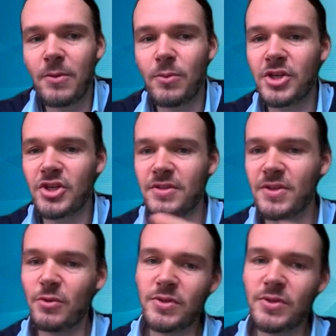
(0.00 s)
which
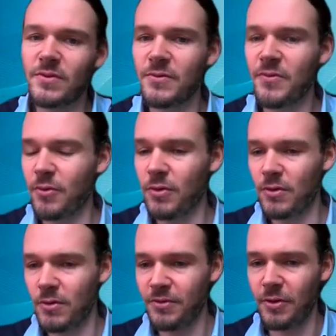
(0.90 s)
is used
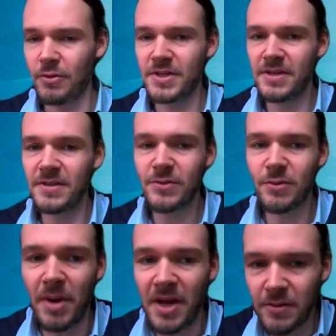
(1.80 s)
for authorities
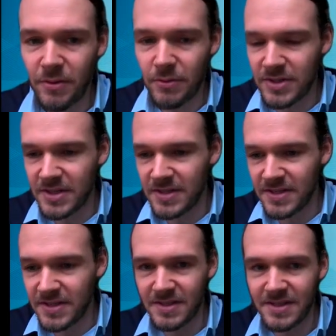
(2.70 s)
or by
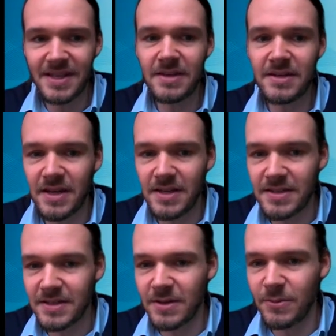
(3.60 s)
authorities as a
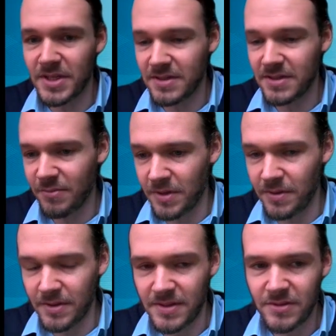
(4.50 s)
standardized quantitative
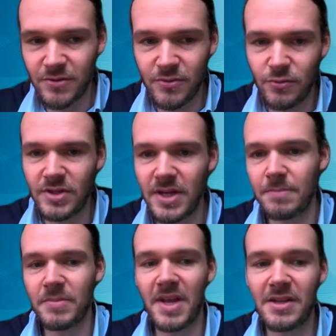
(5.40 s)
method to
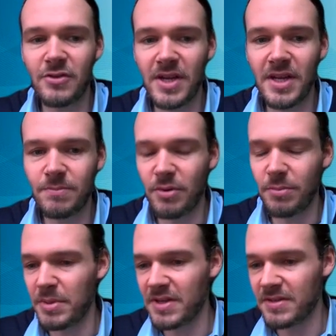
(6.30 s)
calculate
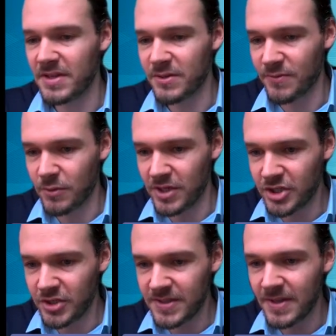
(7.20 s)
probabilities of
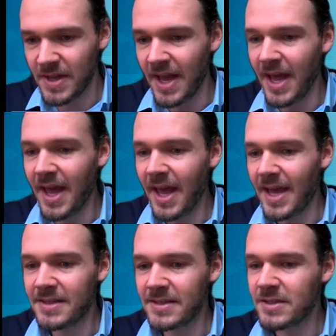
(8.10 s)
collisions.
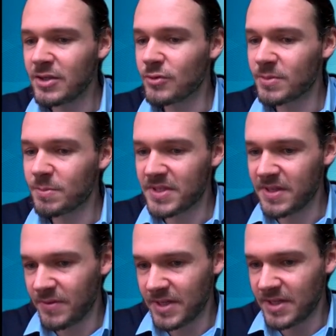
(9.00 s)
And you
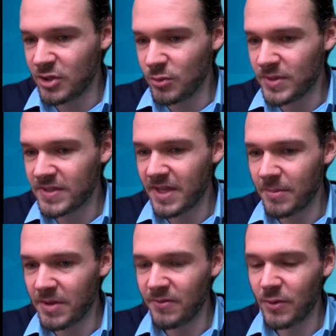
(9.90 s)
specifically use
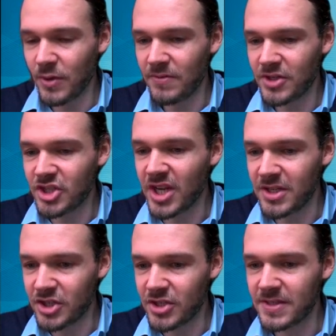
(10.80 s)
them if you have
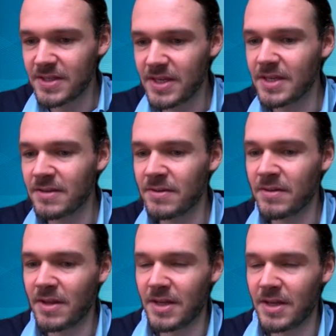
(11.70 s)
changes
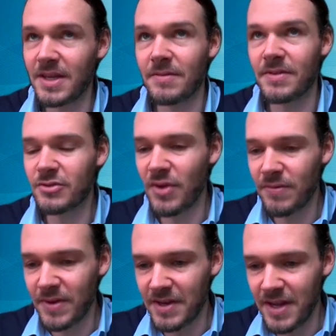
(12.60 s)
in the
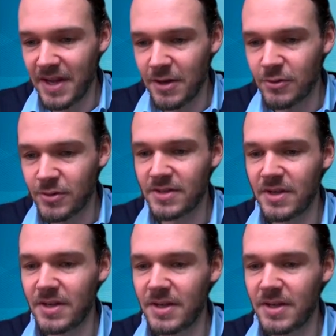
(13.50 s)
traffic layout